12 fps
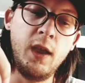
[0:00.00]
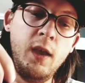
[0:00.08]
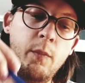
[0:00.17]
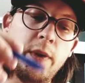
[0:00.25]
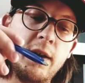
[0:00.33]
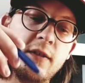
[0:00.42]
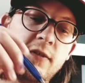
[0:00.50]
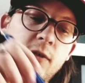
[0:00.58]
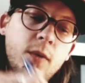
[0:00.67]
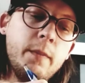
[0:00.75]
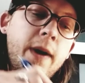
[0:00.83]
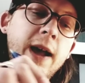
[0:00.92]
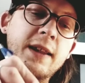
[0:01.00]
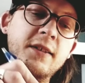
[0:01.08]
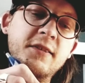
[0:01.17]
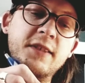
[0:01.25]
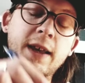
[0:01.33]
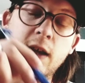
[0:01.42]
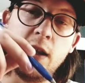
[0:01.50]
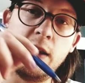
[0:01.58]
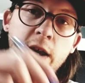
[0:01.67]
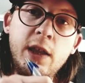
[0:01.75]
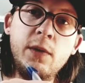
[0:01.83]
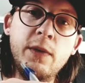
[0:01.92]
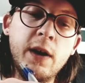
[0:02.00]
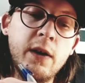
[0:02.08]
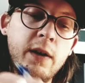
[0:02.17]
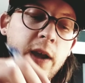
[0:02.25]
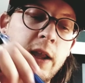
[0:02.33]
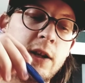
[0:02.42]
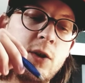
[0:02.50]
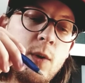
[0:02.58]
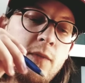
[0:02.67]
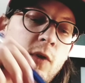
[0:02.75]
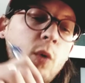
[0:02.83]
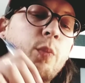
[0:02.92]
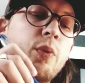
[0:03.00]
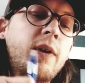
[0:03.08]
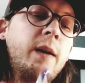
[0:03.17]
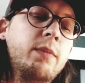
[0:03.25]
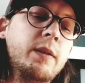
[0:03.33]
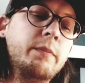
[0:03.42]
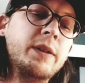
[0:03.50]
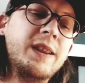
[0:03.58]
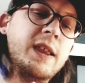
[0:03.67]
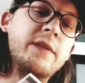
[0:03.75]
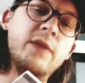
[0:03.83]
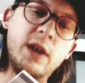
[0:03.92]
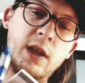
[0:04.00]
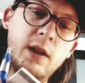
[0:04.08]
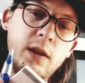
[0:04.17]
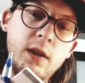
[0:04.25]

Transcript: Because your mindset can get you there, and you have no problem believing it.